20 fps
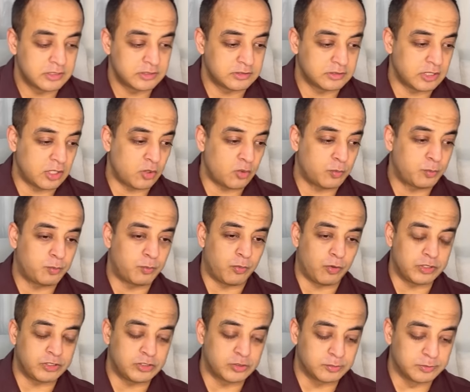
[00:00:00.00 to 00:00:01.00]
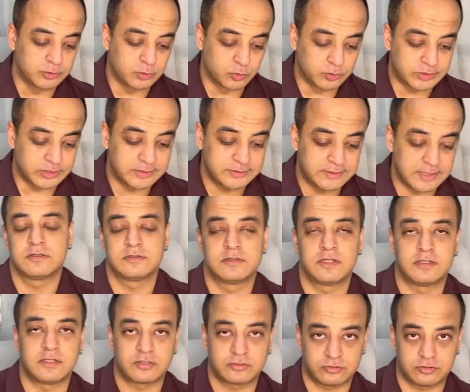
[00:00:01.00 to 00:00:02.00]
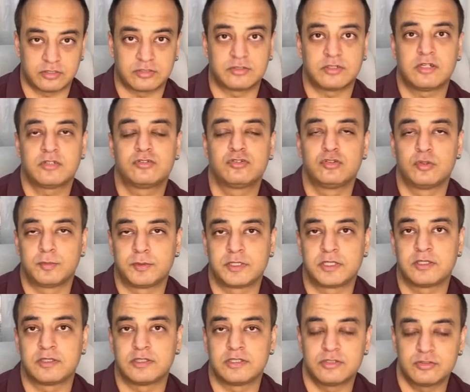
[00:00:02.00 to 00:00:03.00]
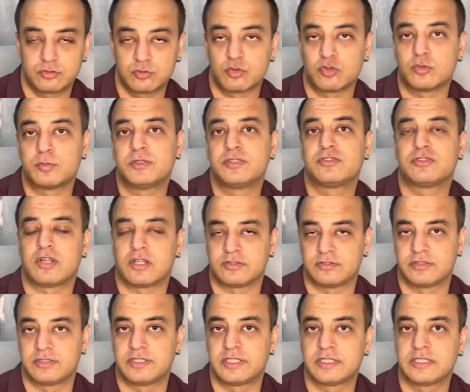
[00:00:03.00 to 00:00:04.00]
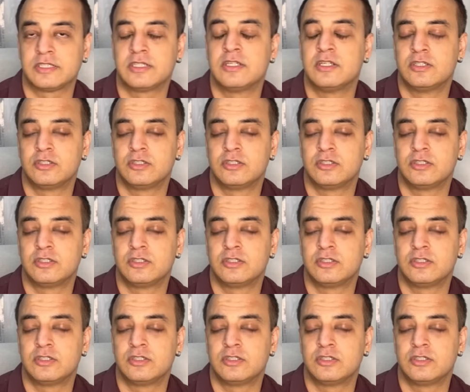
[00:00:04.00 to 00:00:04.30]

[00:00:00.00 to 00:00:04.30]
Now, point to be noted that the nakshatras Jupiter is going to be transiting